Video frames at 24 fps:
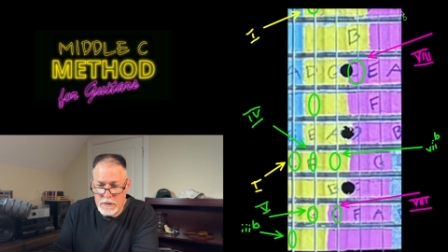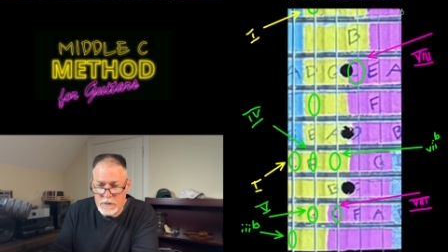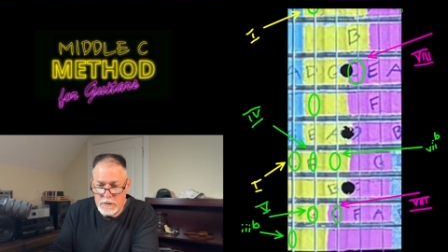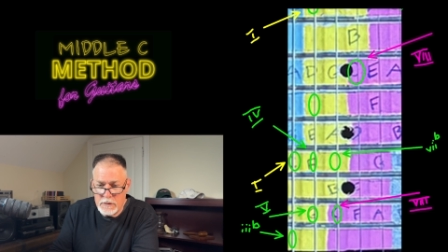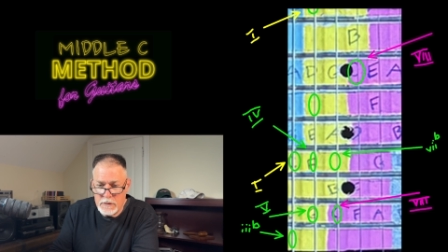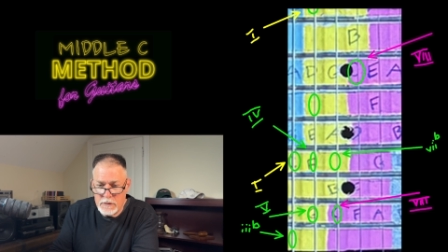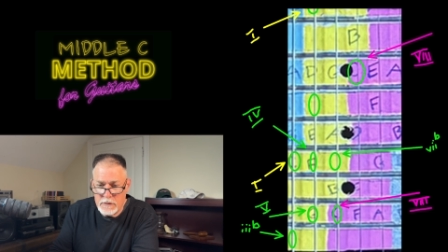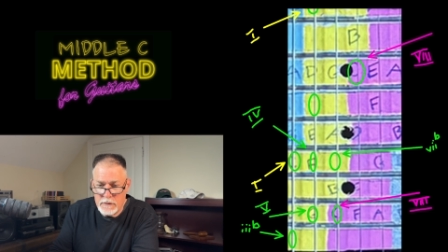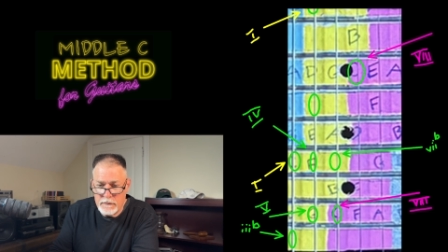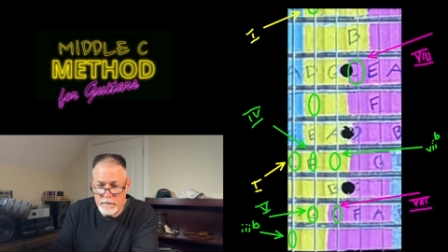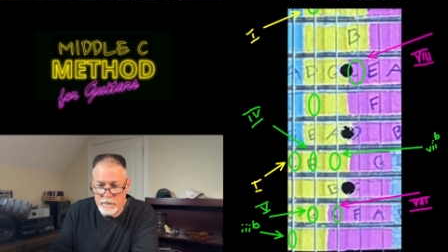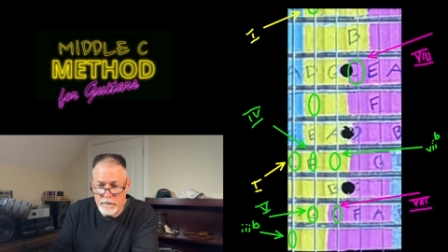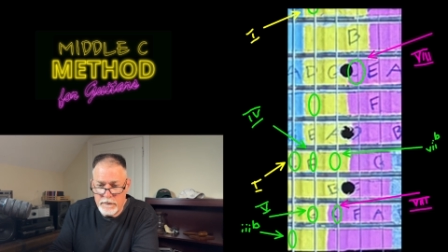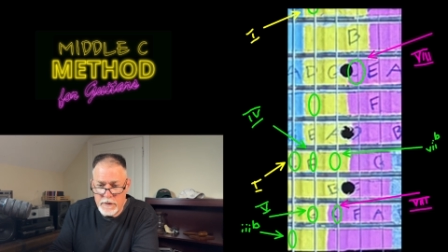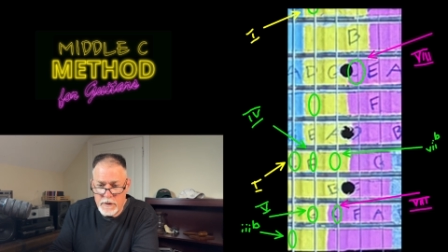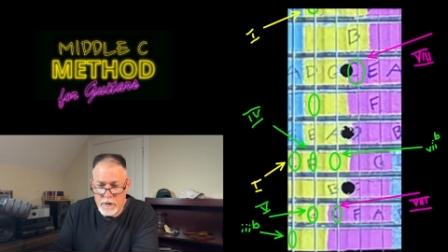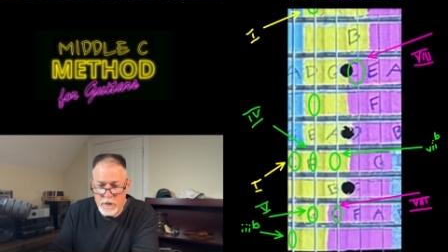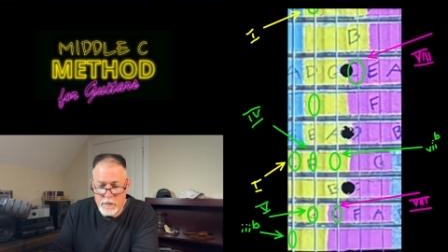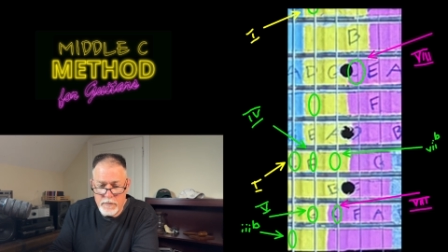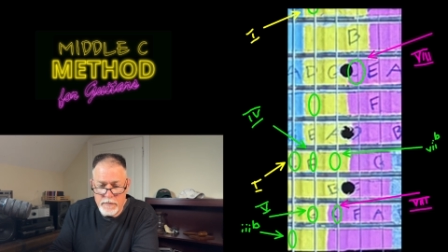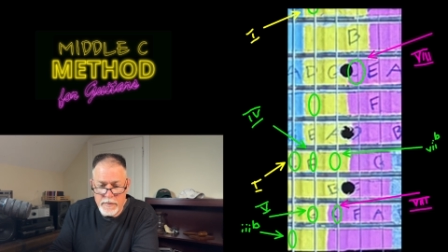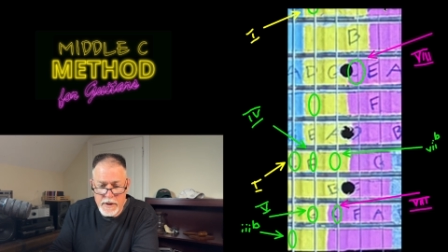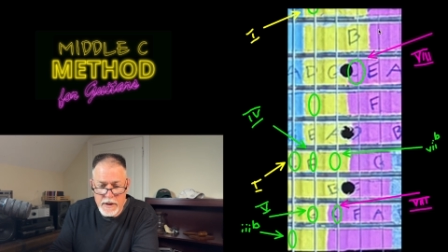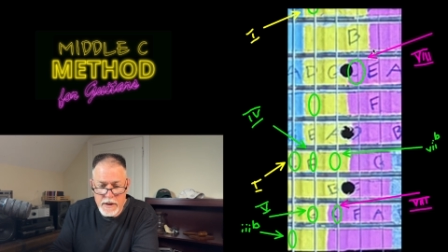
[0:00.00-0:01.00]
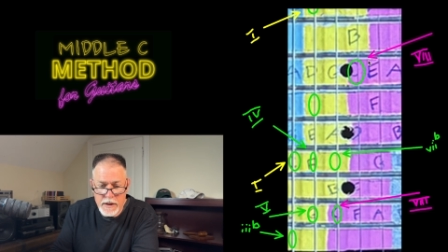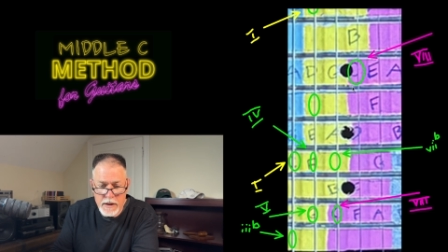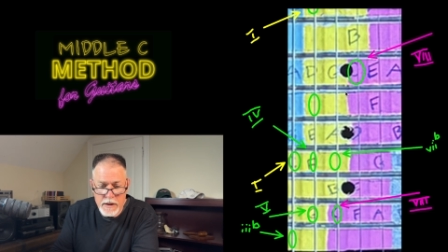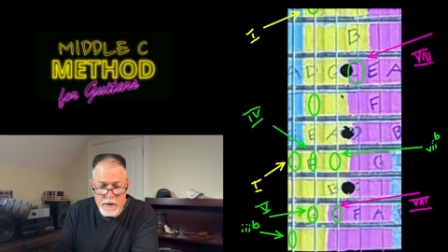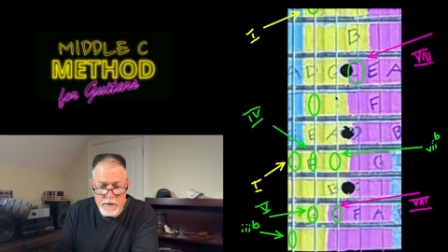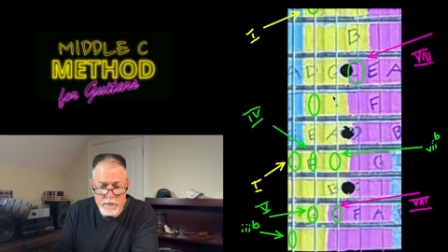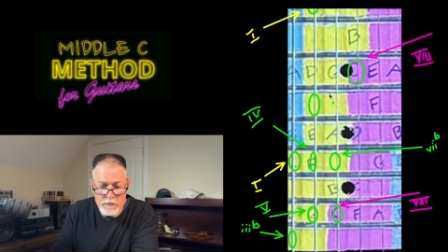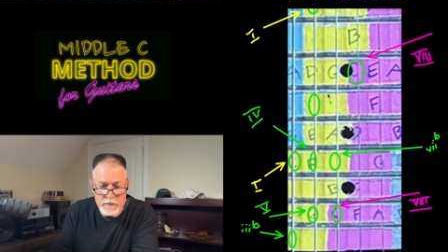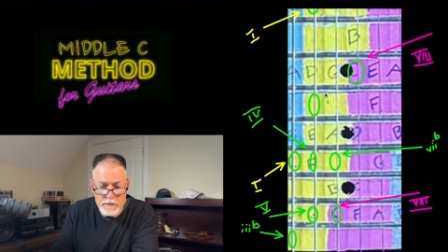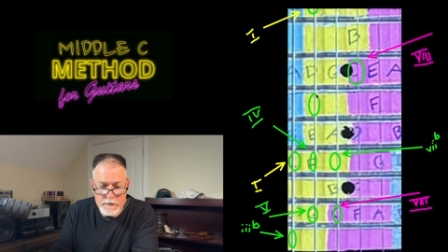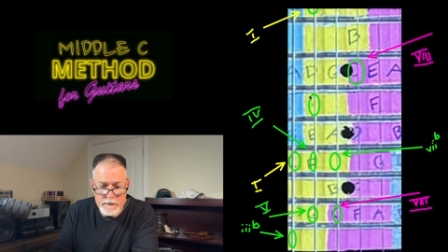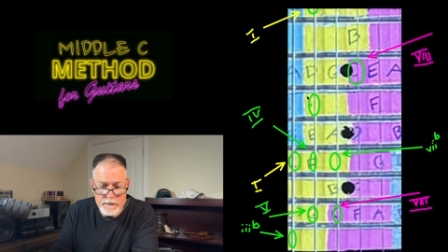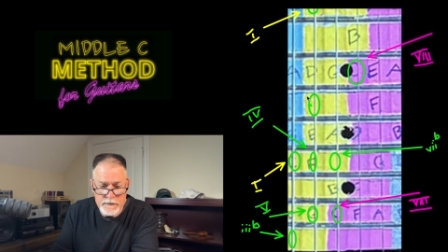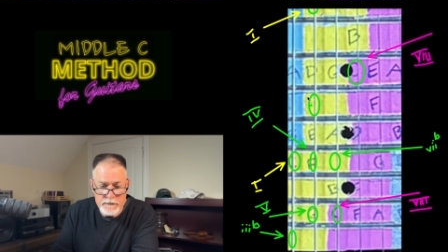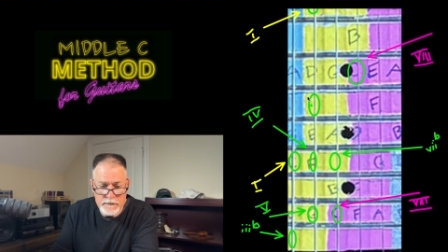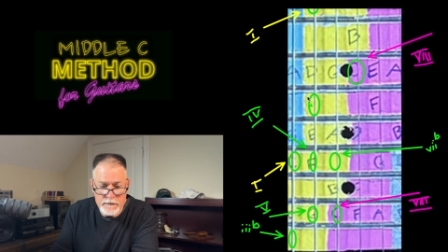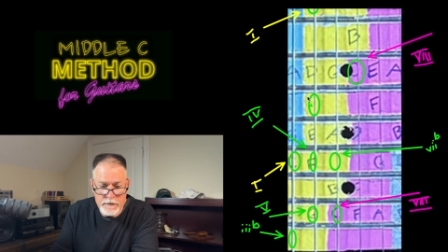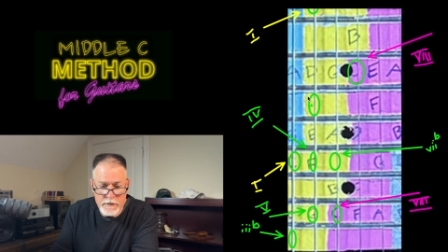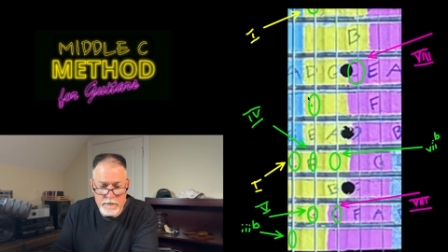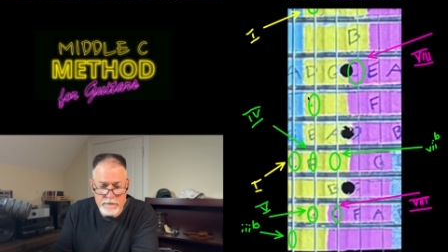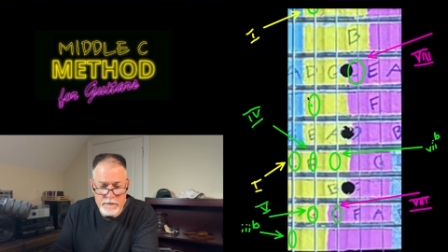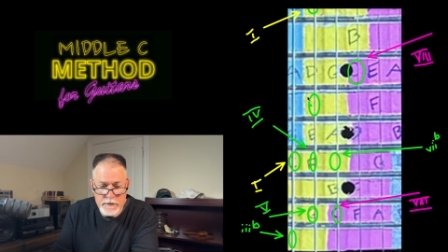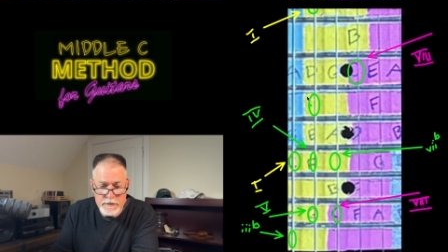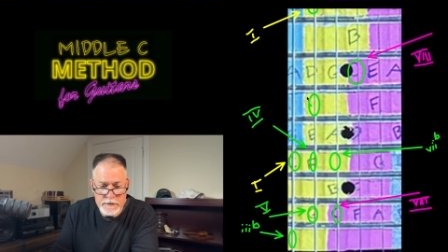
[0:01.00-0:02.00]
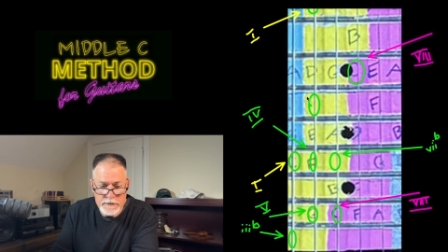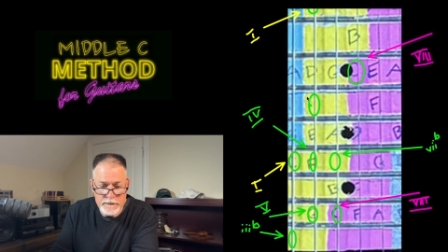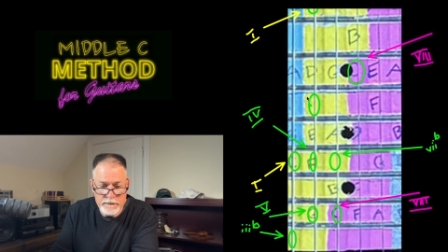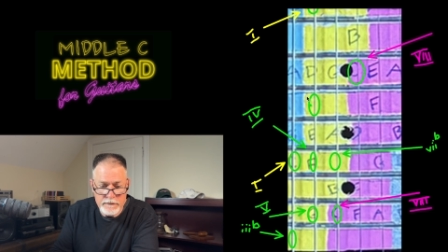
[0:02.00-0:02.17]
You can flow backwards from this